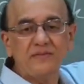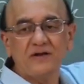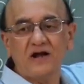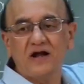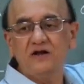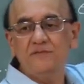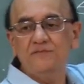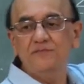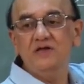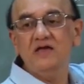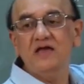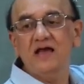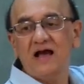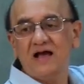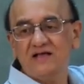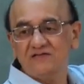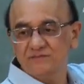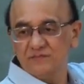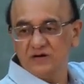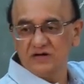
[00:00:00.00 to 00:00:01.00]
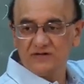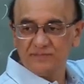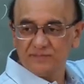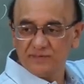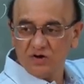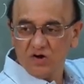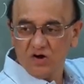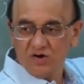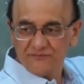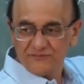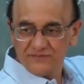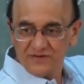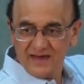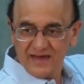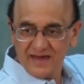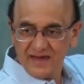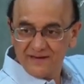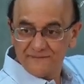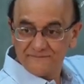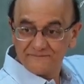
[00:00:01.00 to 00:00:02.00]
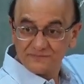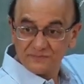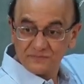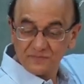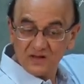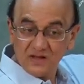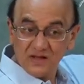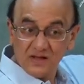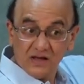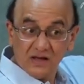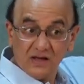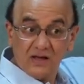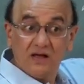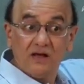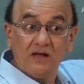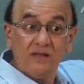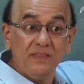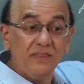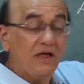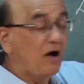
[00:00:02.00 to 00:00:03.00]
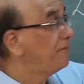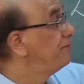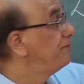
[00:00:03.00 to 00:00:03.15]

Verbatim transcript: write B as multiple of A. Now